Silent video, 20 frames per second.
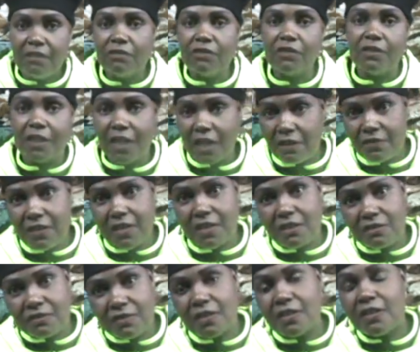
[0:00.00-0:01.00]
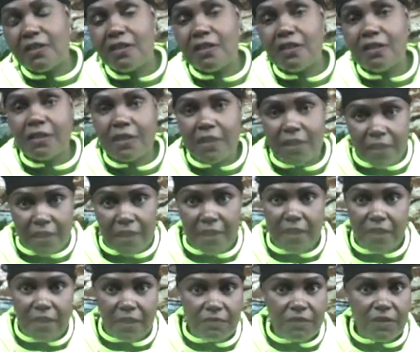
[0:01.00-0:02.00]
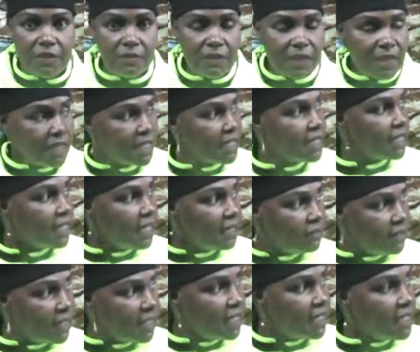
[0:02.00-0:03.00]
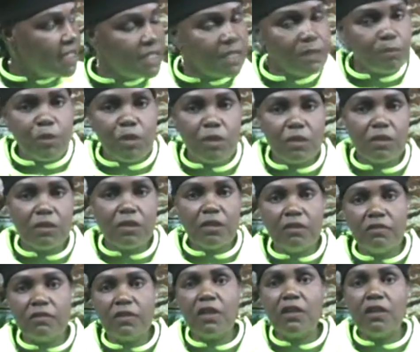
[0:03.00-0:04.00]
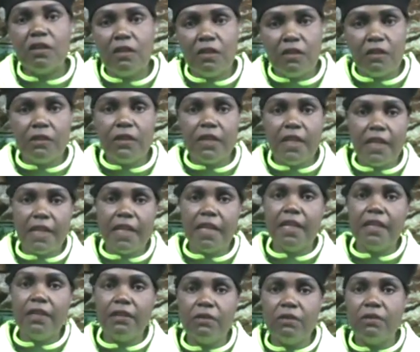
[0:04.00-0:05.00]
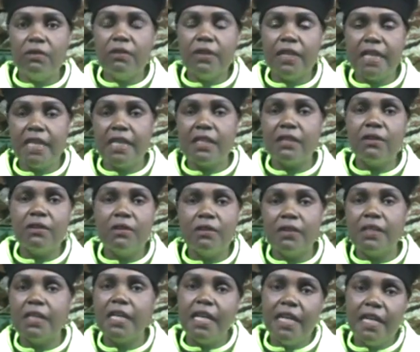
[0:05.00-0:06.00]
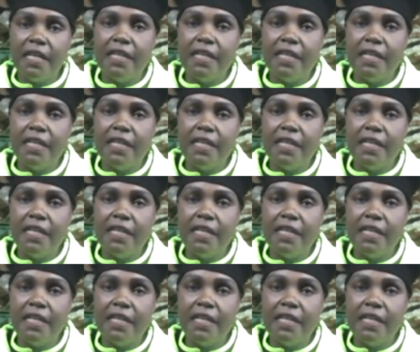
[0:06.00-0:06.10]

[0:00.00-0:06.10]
For love is of God. And anyone that loveth is born of God and knoweth God.